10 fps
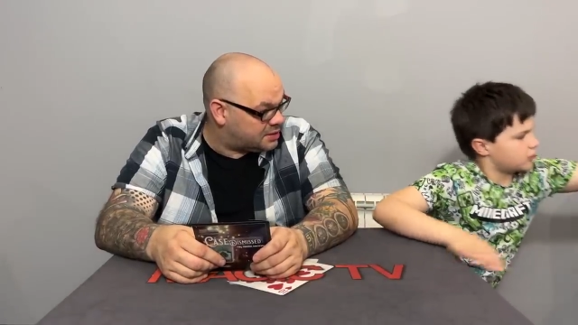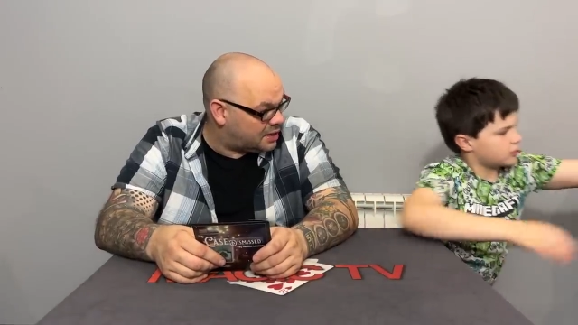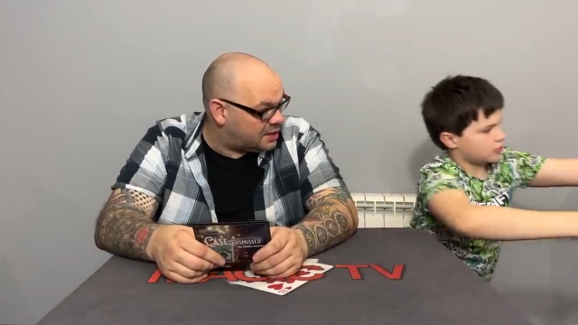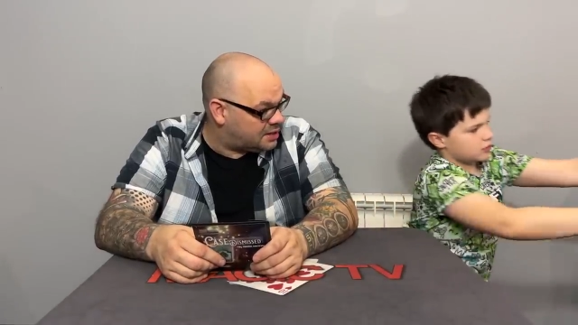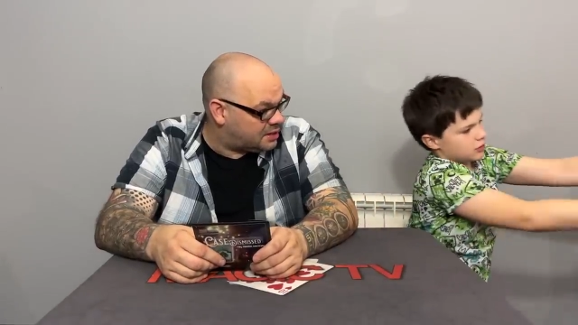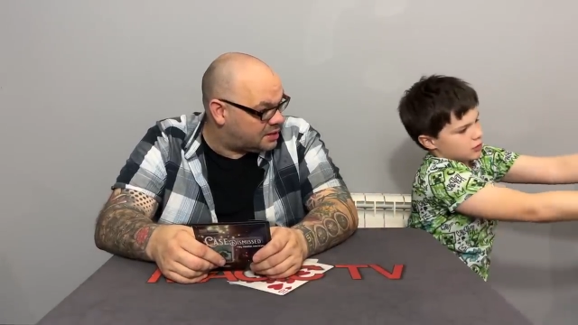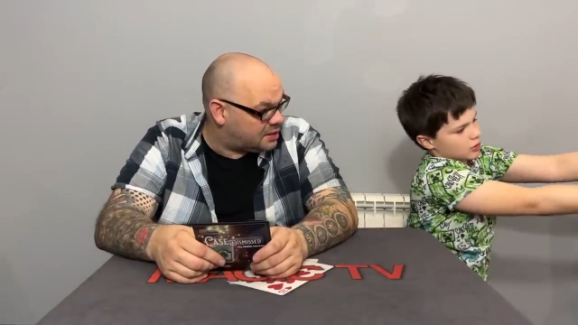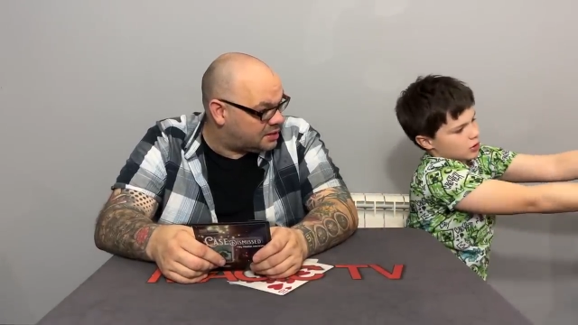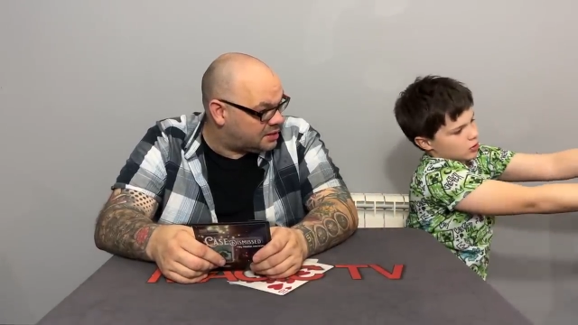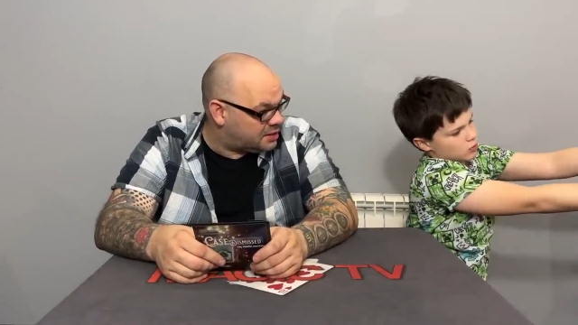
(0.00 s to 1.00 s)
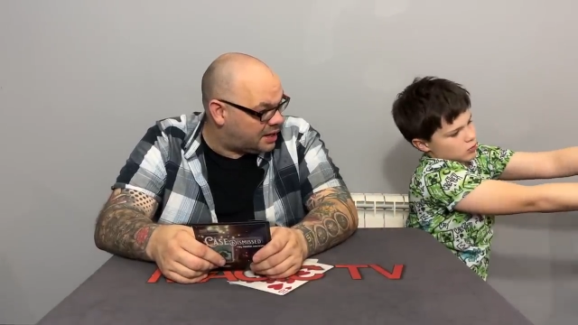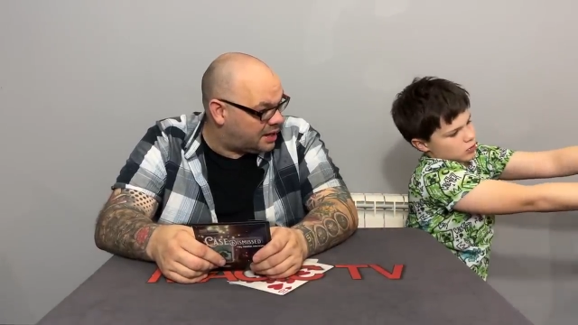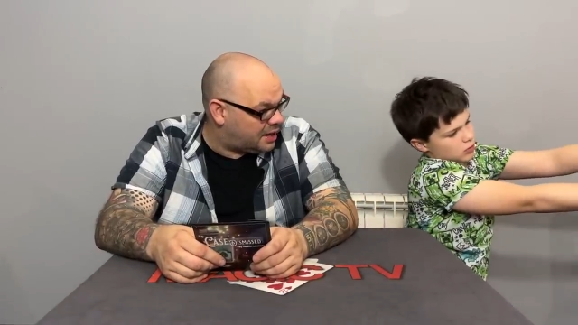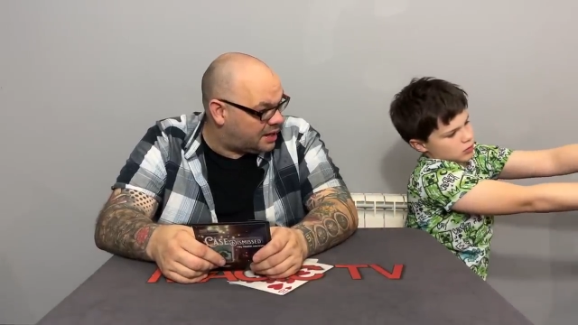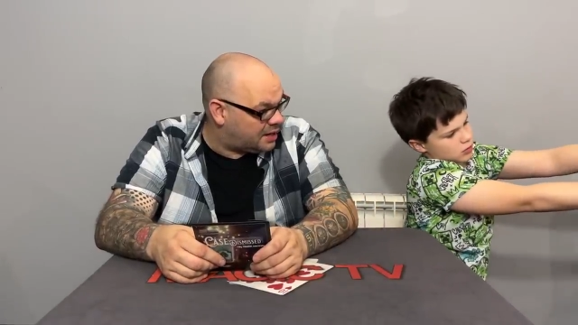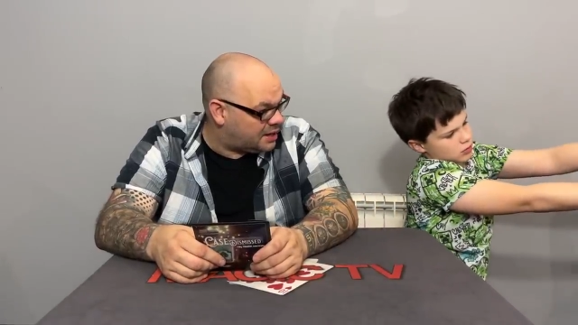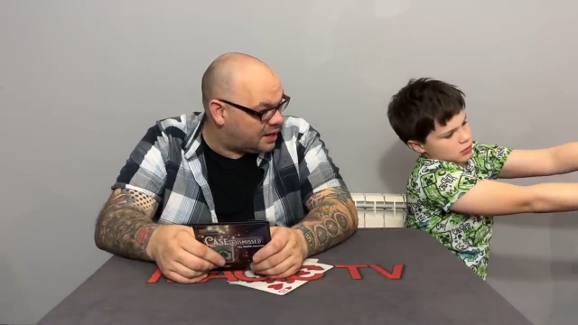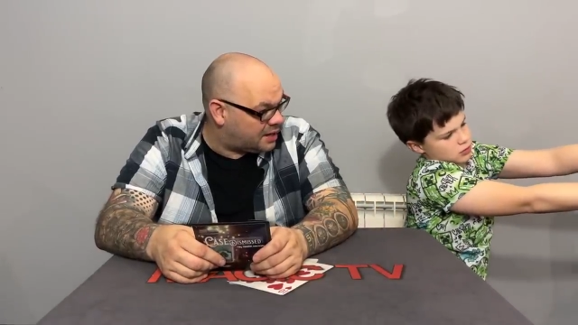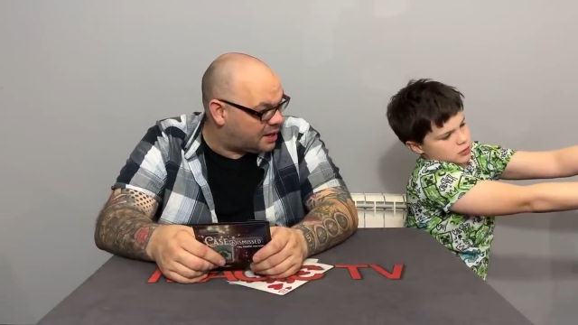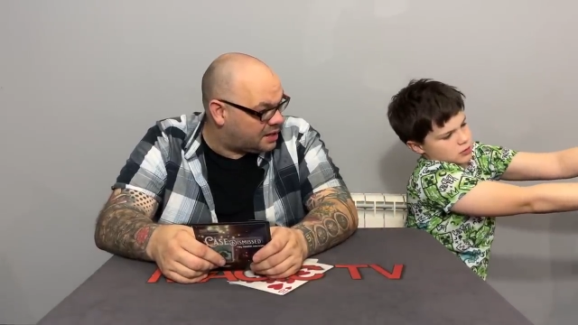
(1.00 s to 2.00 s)
Speaker 1: Yeah. Yeah, yeah, yeah,
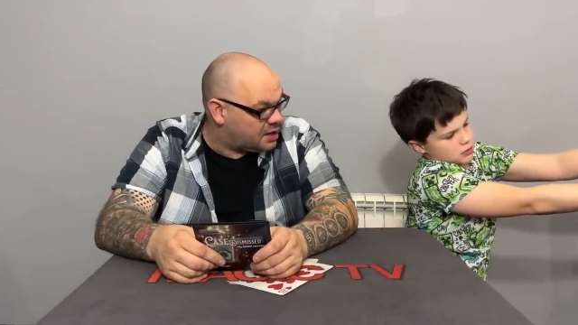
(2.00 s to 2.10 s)
yeah.